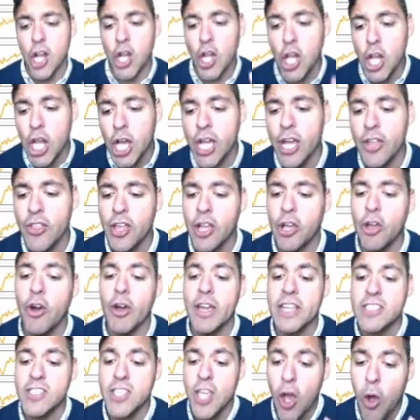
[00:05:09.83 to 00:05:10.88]
Look at the
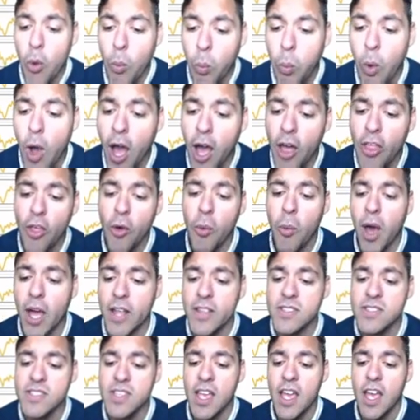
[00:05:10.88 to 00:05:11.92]
coins. What are the
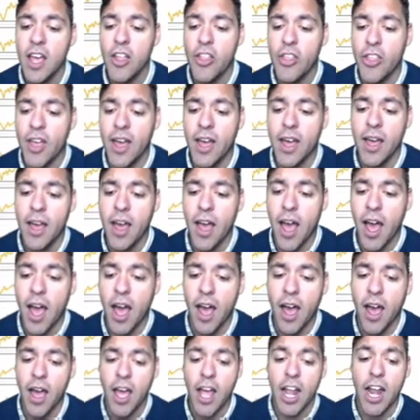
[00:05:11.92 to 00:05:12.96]
ones that
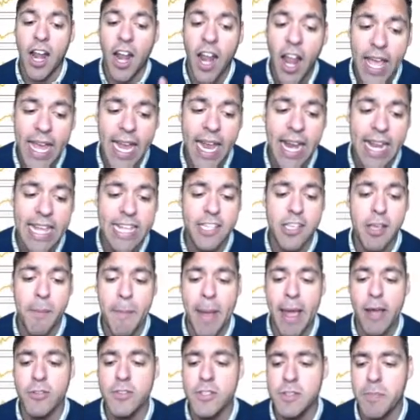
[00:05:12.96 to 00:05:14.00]
are likely to
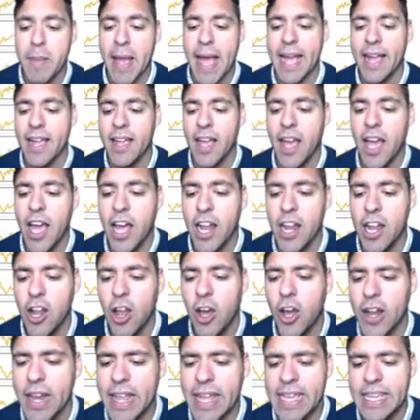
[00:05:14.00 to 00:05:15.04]
bounce back a
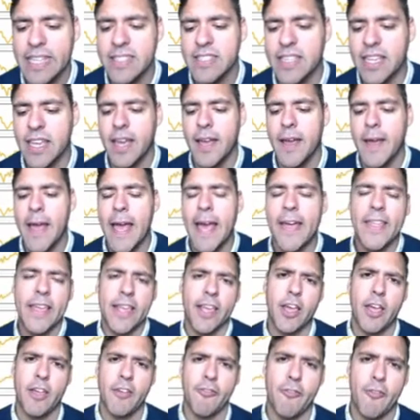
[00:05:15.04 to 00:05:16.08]
lot easier, and then
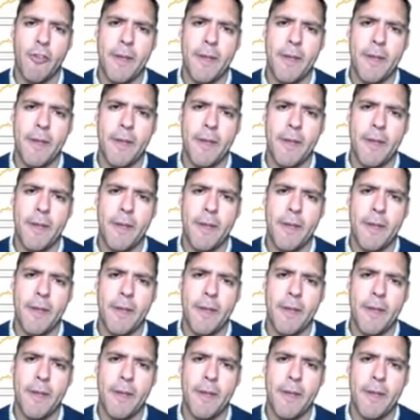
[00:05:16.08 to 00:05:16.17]
go for